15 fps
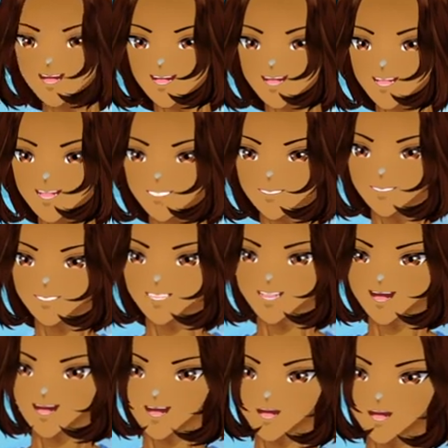Let's see.
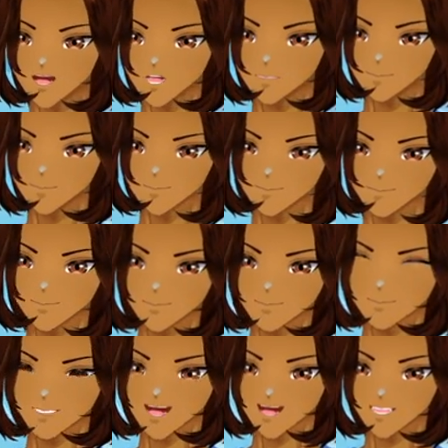I
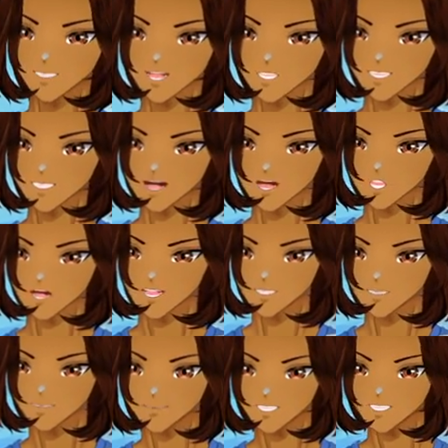totally know what
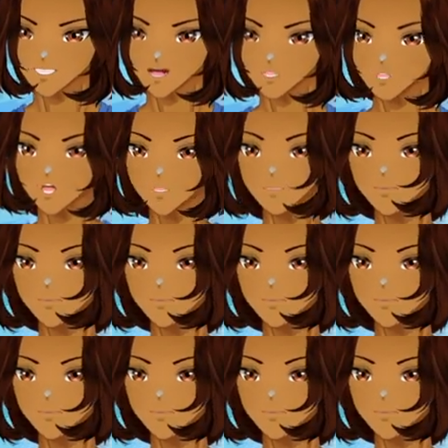Gucci is talking.